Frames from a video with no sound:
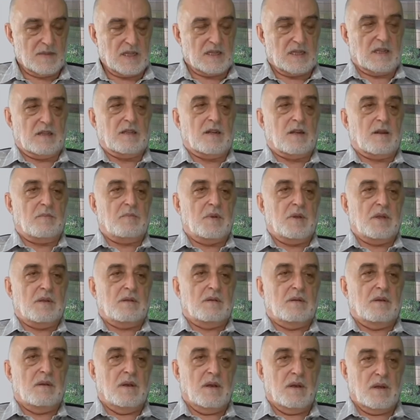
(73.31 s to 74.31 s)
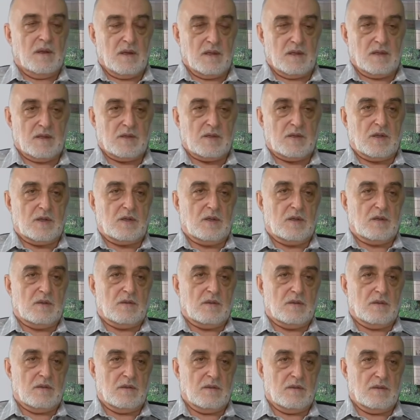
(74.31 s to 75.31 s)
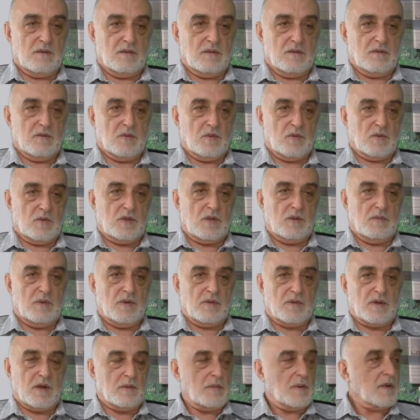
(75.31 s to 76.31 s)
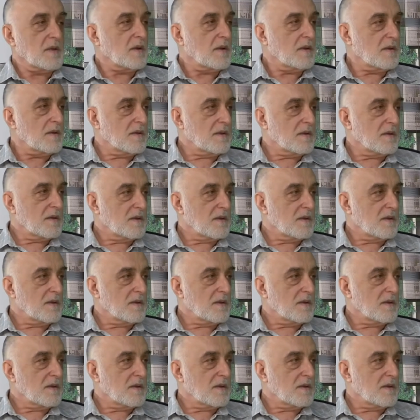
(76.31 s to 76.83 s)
Splitting the stock means fouling our own nest.